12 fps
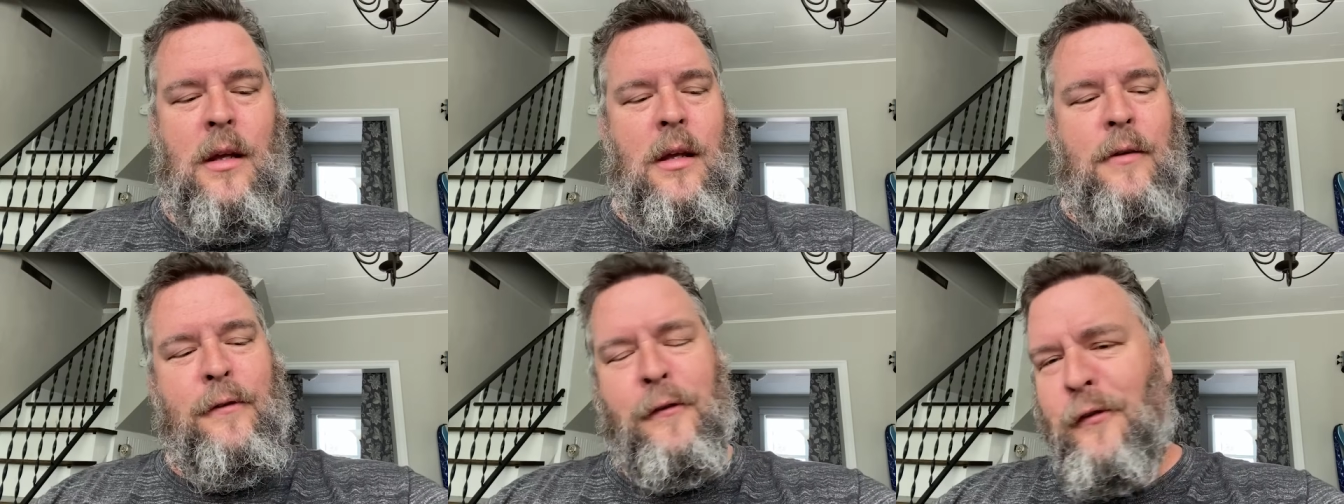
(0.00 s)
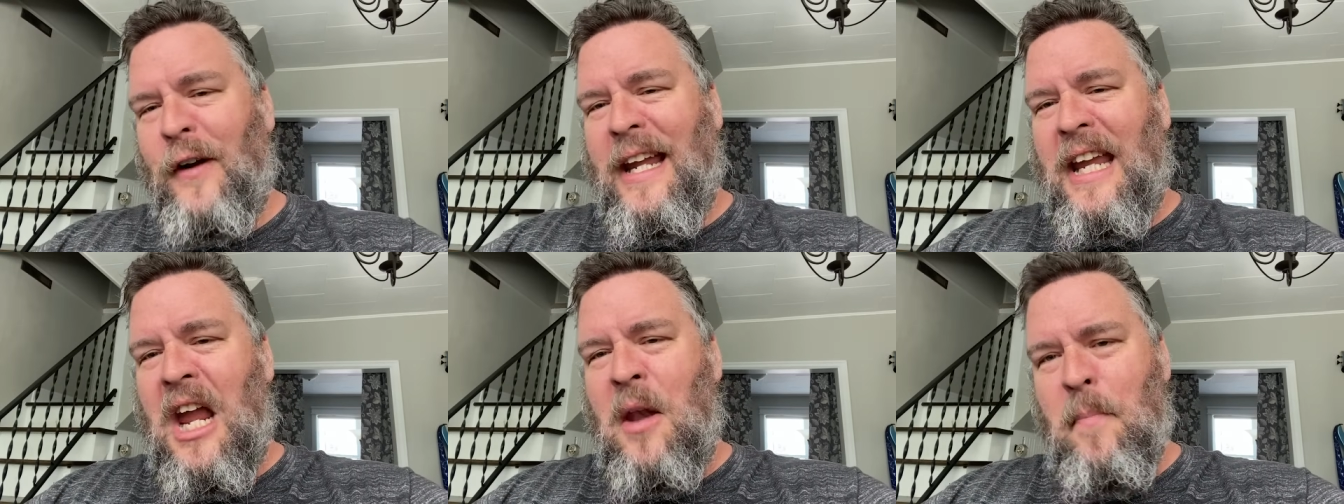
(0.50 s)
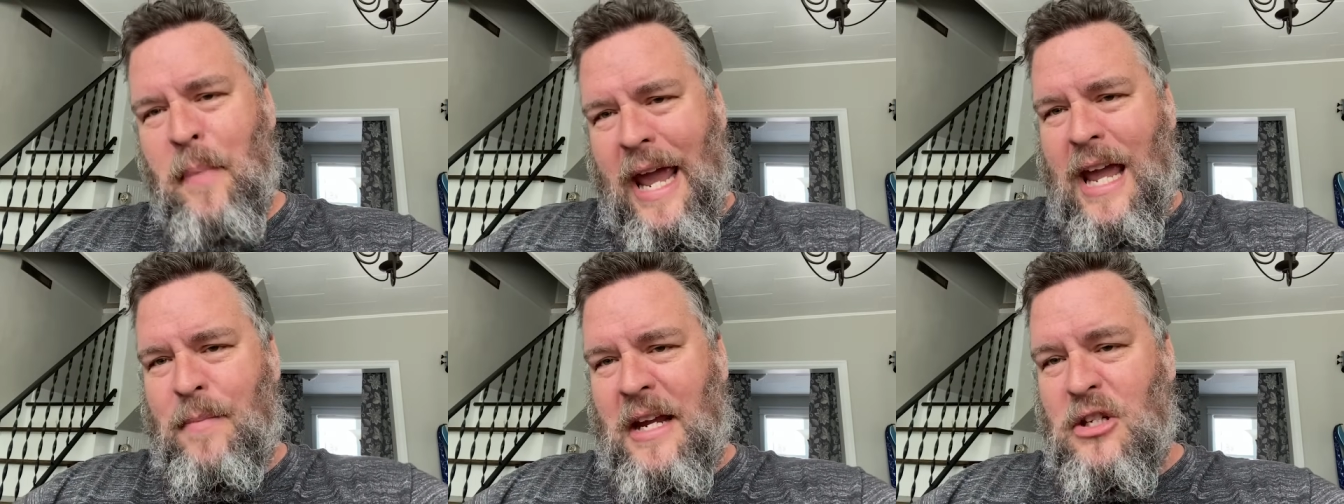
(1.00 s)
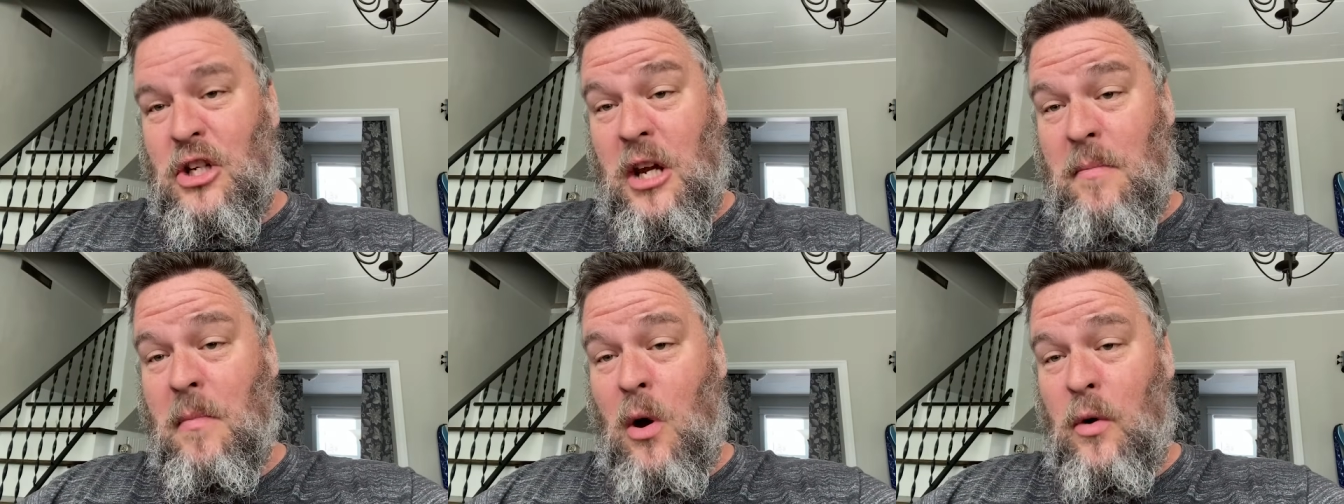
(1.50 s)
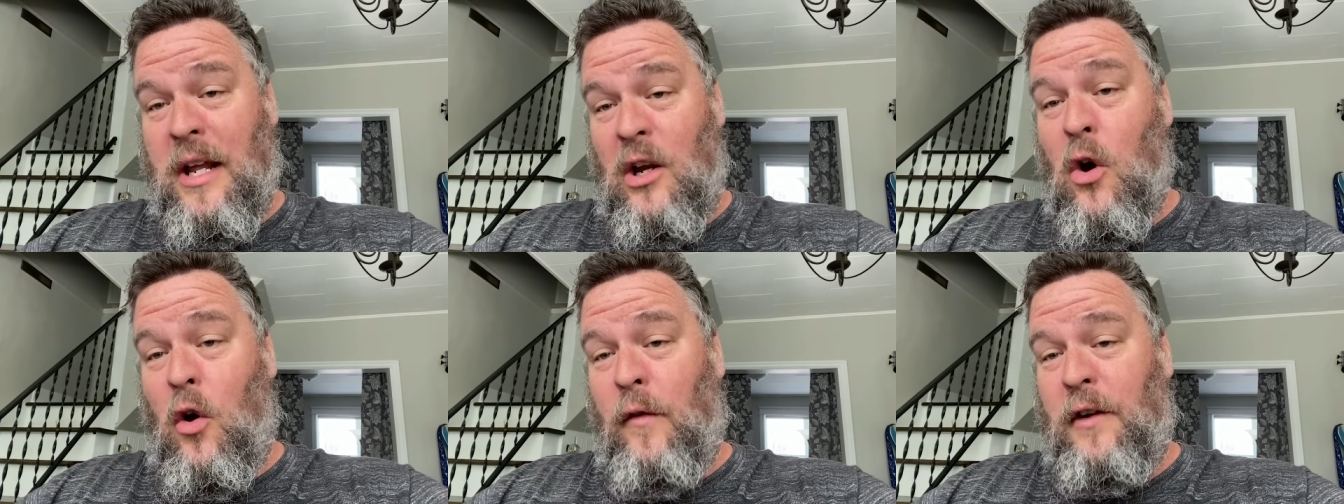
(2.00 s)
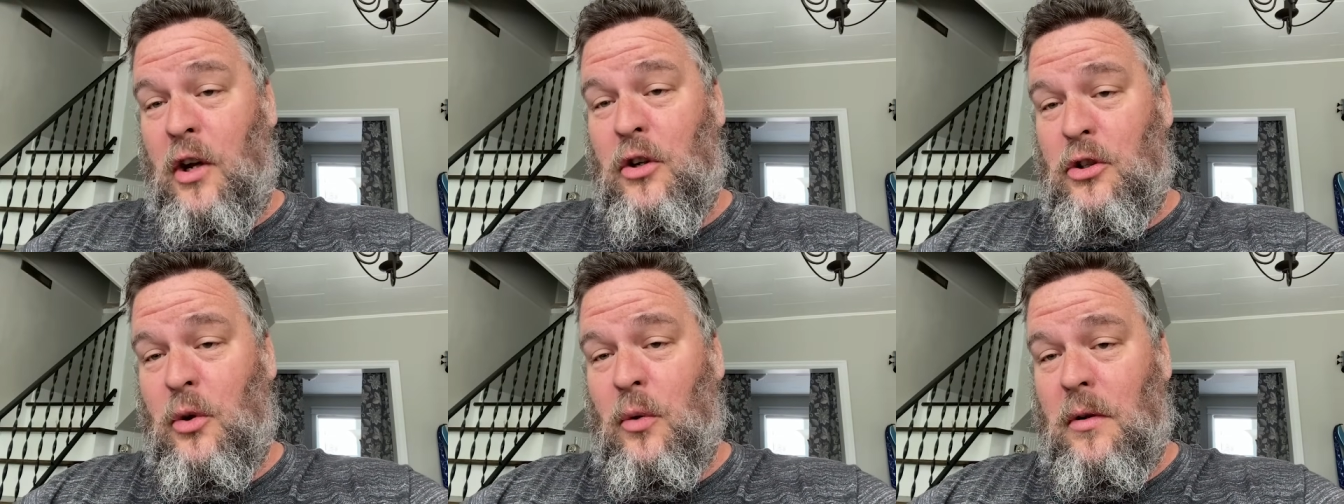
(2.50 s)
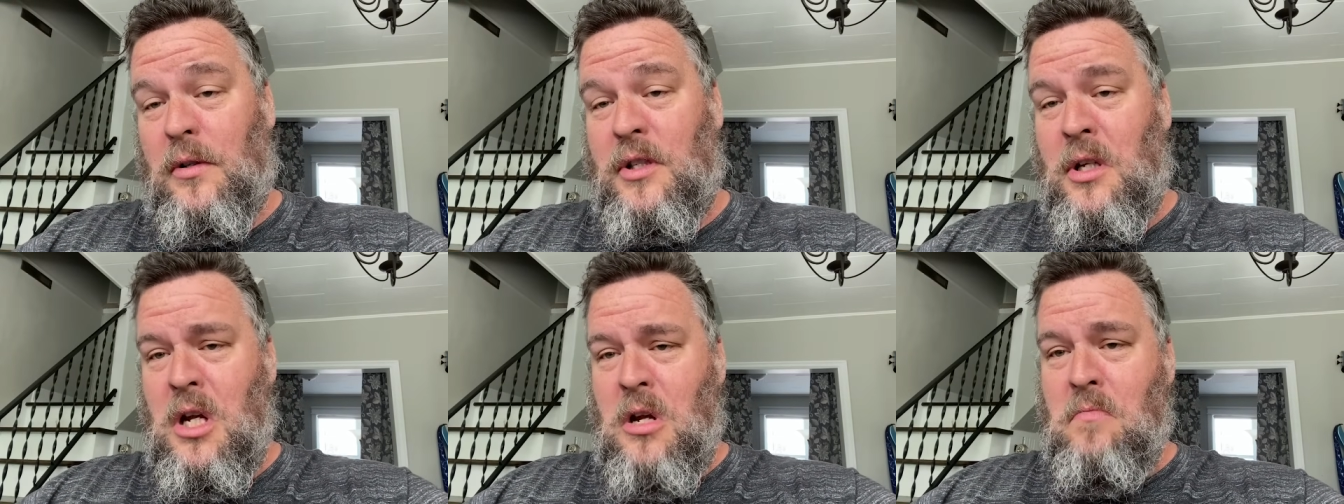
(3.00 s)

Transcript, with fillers: Freaking babies emoting over your tools.